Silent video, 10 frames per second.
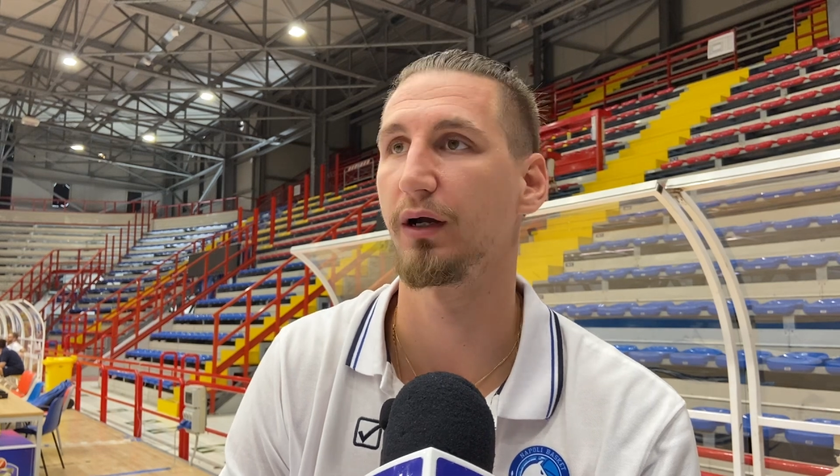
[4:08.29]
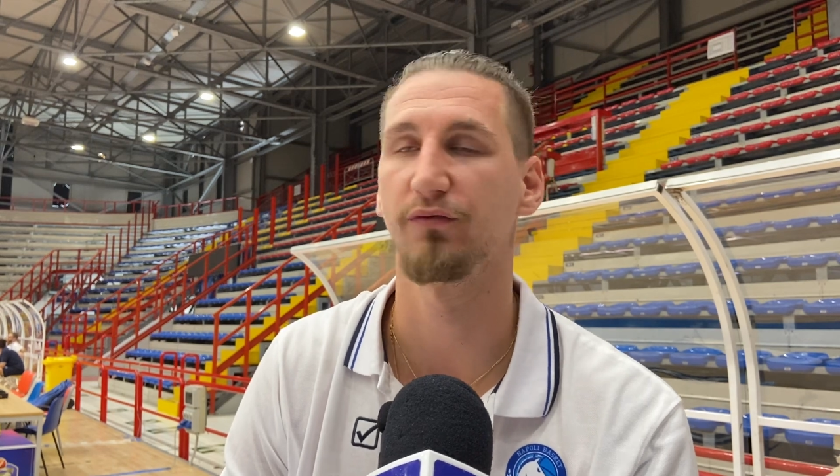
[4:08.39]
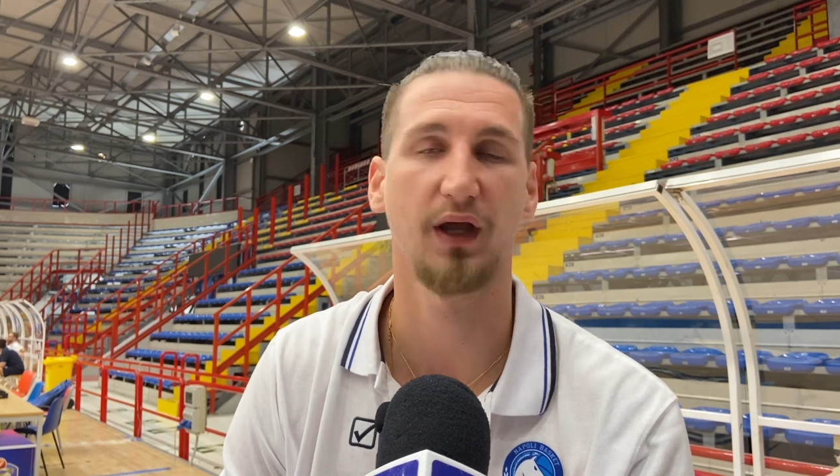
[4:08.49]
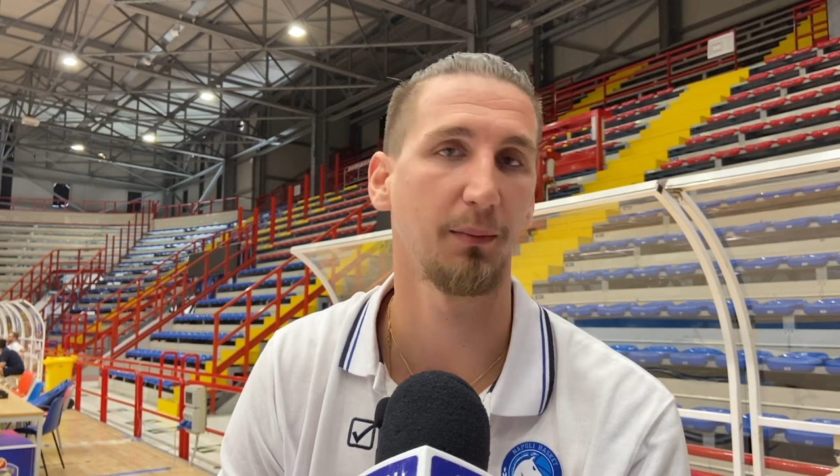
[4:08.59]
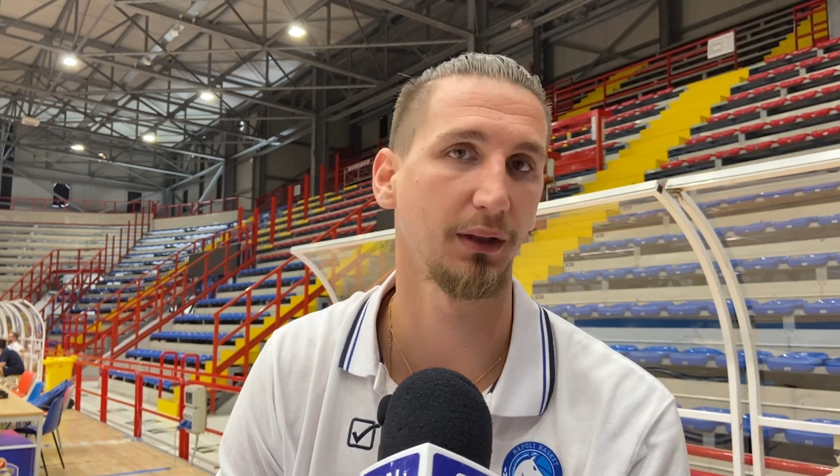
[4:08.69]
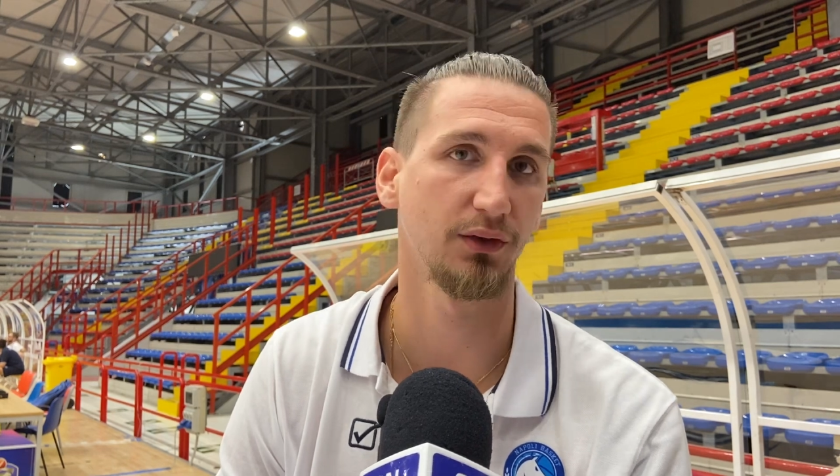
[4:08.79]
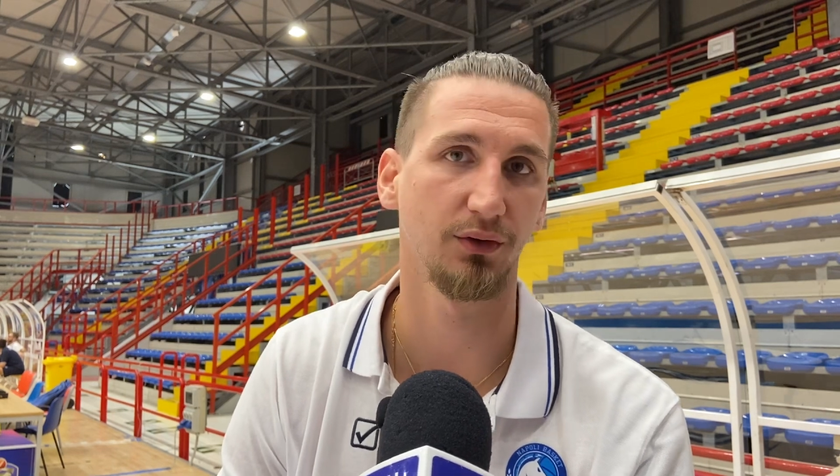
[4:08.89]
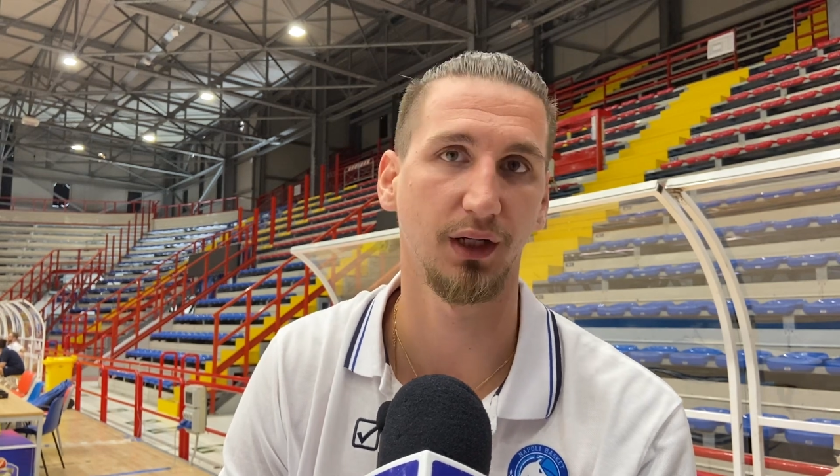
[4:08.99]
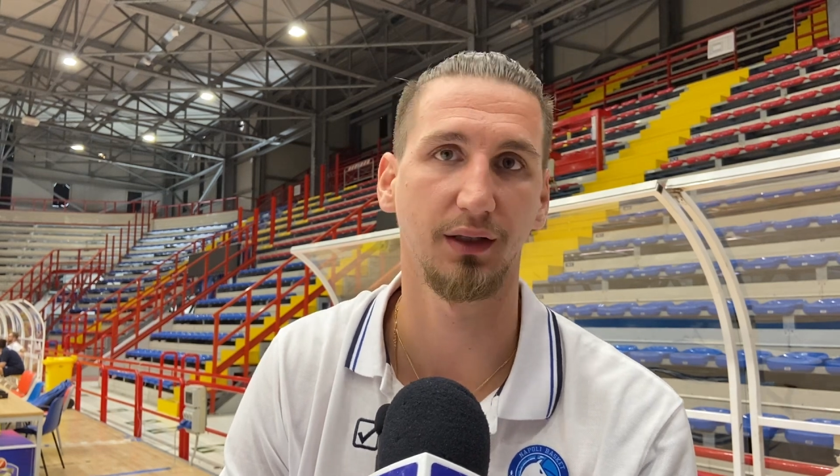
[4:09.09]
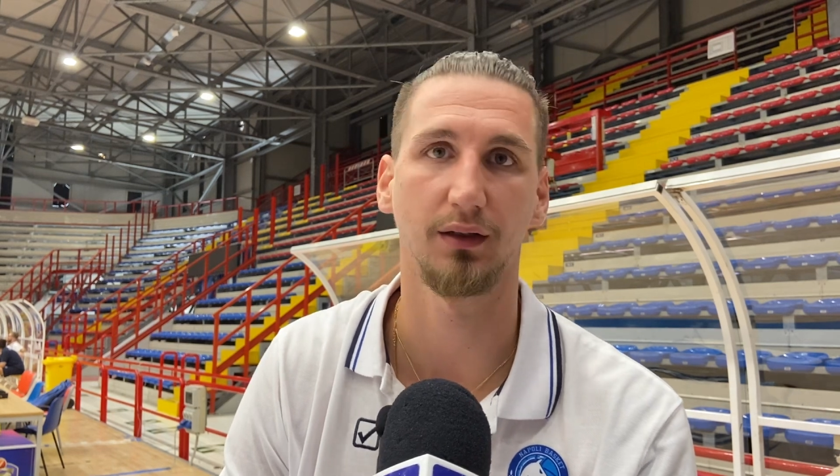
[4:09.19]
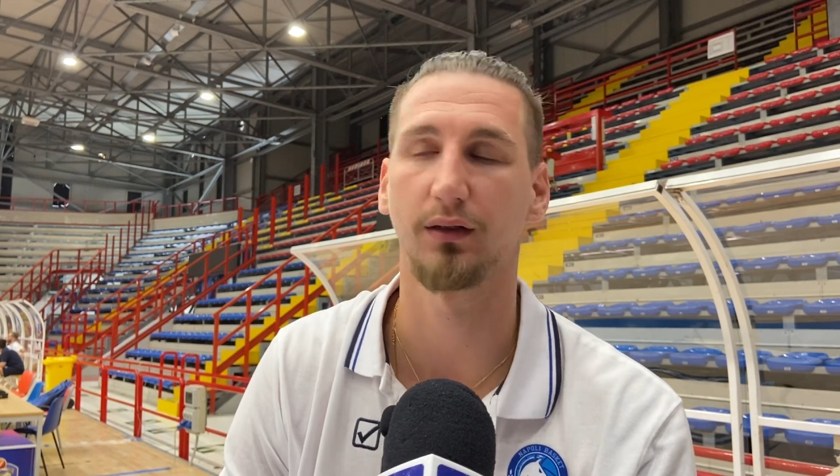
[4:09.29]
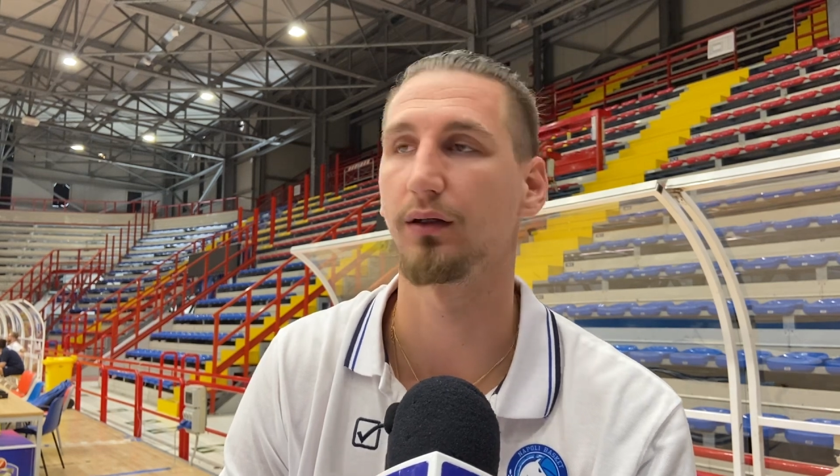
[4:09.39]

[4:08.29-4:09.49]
my family together,